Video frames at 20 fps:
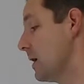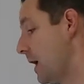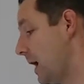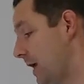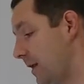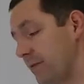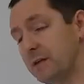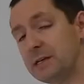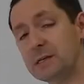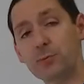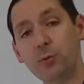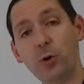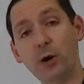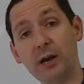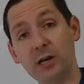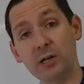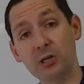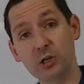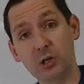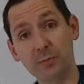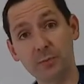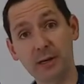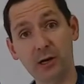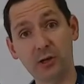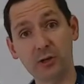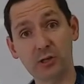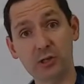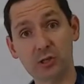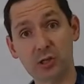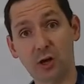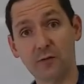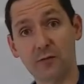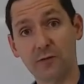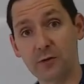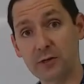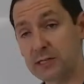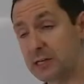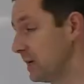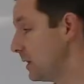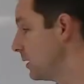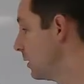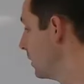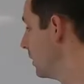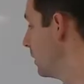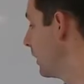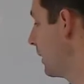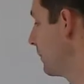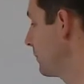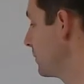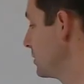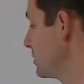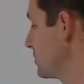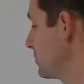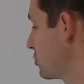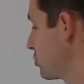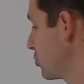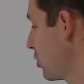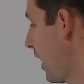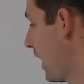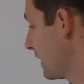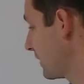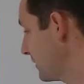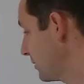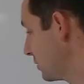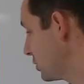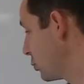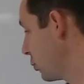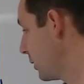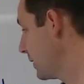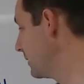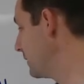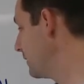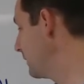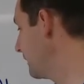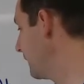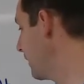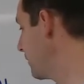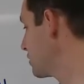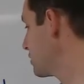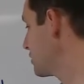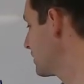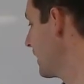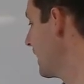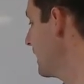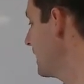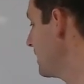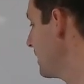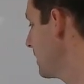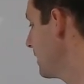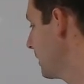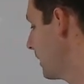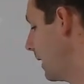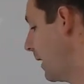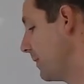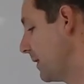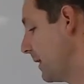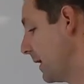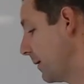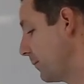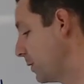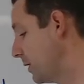And at this point, I should be able to solve for T. I'm going to subtract the 20 to the other side. And then I'm going